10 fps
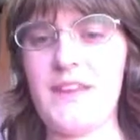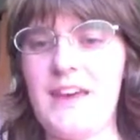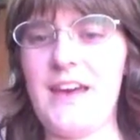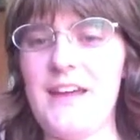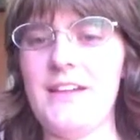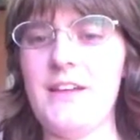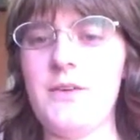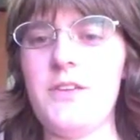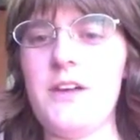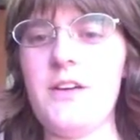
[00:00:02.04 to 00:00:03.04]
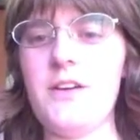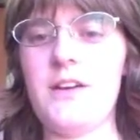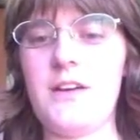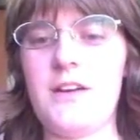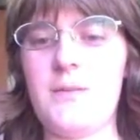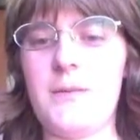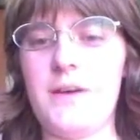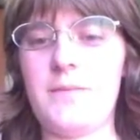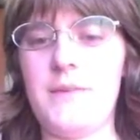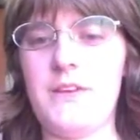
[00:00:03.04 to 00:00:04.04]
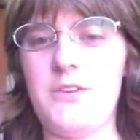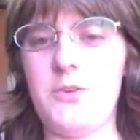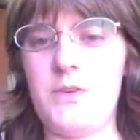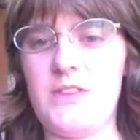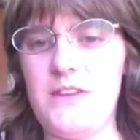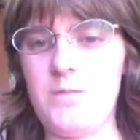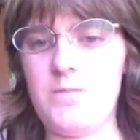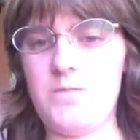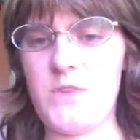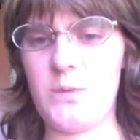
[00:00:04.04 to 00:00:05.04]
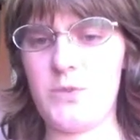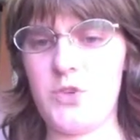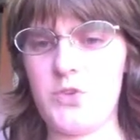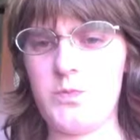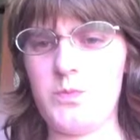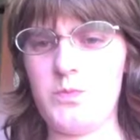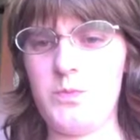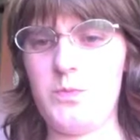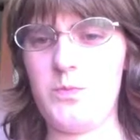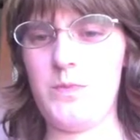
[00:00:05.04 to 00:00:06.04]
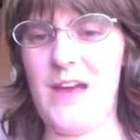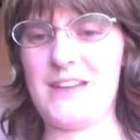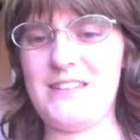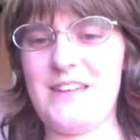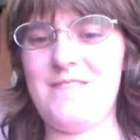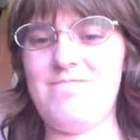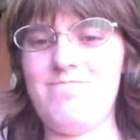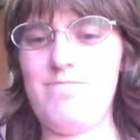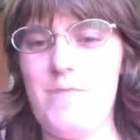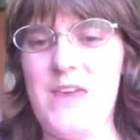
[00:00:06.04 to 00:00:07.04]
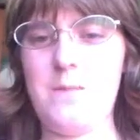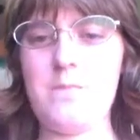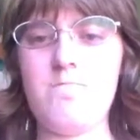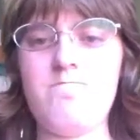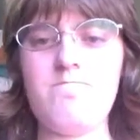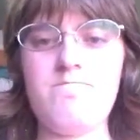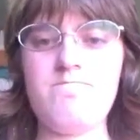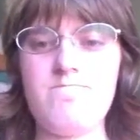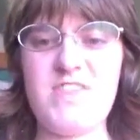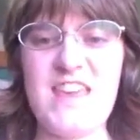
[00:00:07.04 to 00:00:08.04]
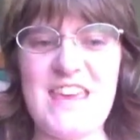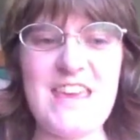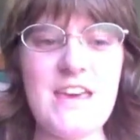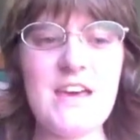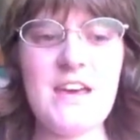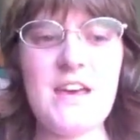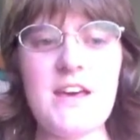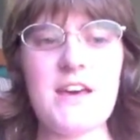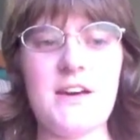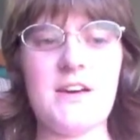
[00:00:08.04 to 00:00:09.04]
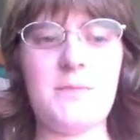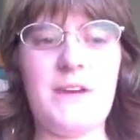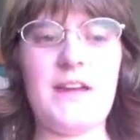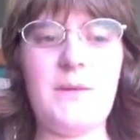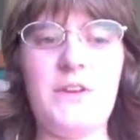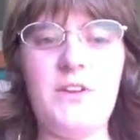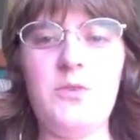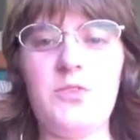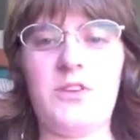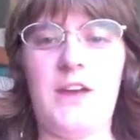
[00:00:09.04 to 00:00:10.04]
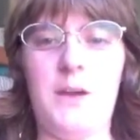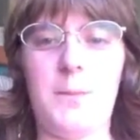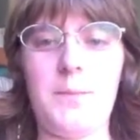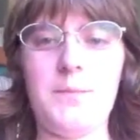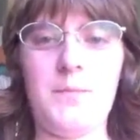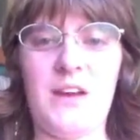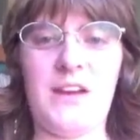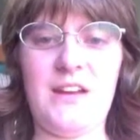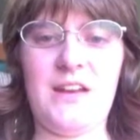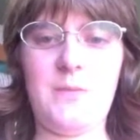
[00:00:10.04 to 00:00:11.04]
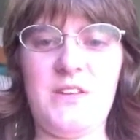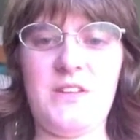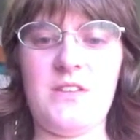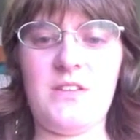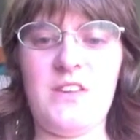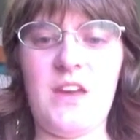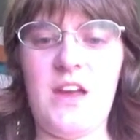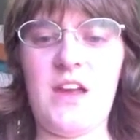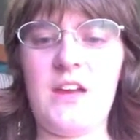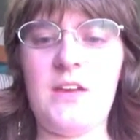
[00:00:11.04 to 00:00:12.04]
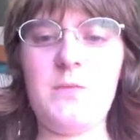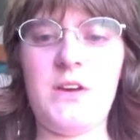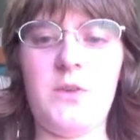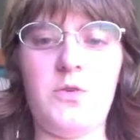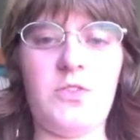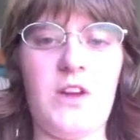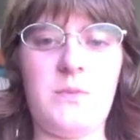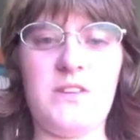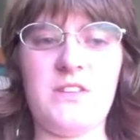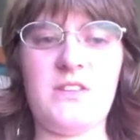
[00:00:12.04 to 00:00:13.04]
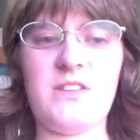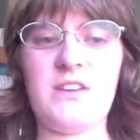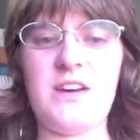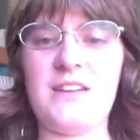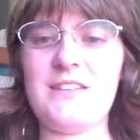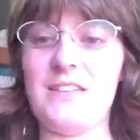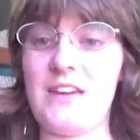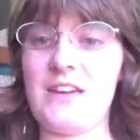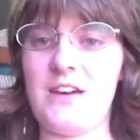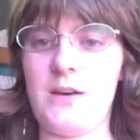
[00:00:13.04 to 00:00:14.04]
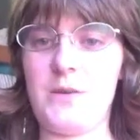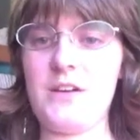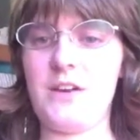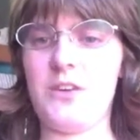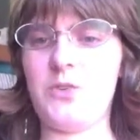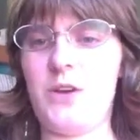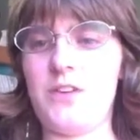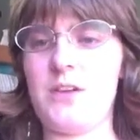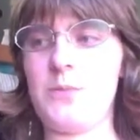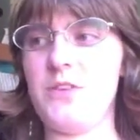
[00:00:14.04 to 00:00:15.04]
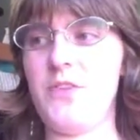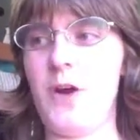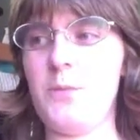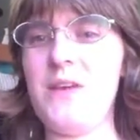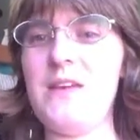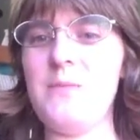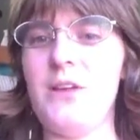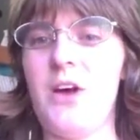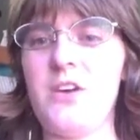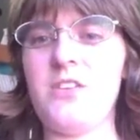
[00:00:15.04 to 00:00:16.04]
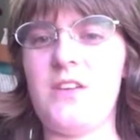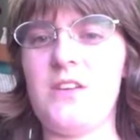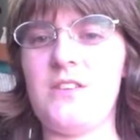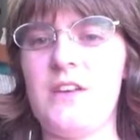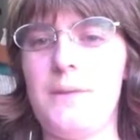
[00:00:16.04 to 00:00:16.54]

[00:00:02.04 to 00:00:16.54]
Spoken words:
Hello there. I'm here doing the Tumblr accent meme thingy. My name and username. My name is Katie. My username is Constantly Comic. I also have a couple of RP blogs as